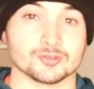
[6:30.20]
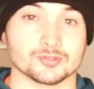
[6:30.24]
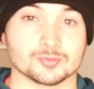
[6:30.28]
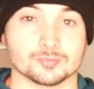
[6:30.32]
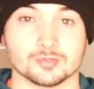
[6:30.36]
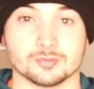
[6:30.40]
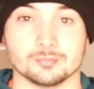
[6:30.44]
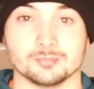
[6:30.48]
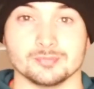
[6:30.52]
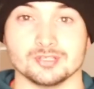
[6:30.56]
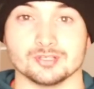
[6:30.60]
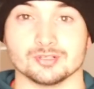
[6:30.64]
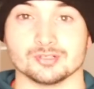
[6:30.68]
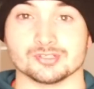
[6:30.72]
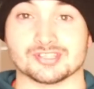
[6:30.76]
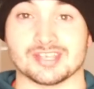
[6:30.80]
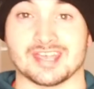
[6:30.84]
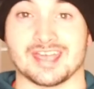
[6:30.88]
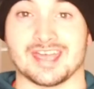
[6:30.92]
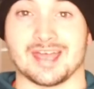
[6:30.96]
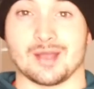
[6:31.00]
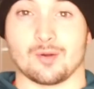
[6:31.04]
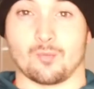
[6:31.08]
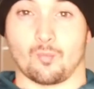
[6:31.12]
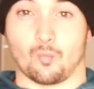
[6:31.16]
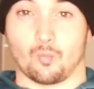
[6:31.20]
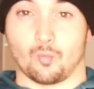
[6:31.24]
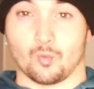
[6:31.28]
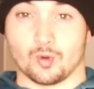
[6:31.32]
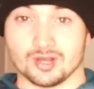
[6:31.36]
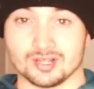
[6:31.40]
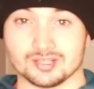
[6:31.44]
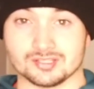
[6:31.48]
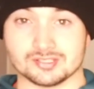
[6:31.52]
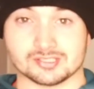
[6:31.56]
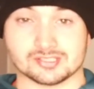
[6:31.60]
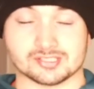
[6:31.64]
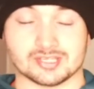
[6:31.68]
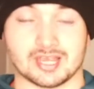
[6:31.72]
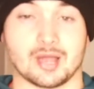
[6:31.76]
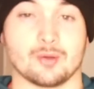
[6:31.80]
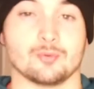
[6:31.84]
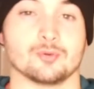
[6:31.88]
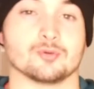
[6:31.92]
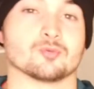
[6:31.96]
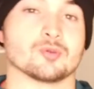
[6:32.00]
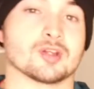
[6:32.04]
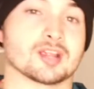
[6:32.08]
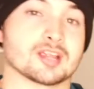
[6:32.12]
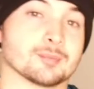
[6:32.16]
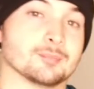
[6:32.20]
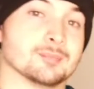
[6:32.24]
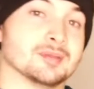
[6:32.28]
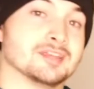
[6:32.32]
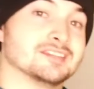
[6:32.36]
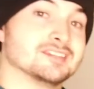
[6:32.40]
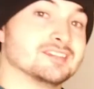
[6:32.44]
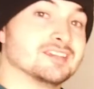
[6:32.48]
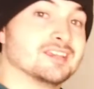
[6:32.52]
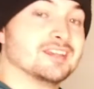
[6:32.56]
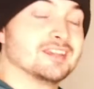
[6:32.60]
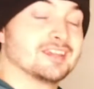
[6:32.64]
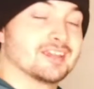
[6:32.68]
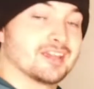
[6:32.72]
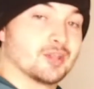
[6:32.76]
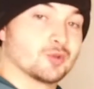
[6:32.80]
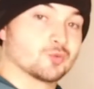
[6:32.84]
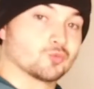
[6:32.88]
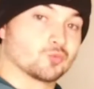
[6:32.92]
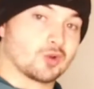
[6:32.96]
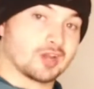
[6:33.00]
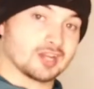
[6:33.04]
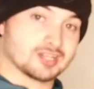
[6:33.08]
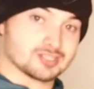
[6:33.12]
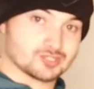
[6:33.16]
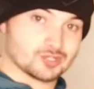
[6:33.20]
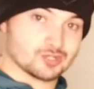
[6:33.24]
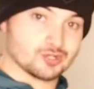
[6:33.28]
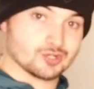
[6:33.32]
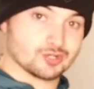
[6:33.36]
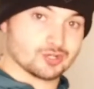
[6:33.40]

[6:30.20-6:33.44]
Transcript: multiple meals at once, I would recommend getting a rice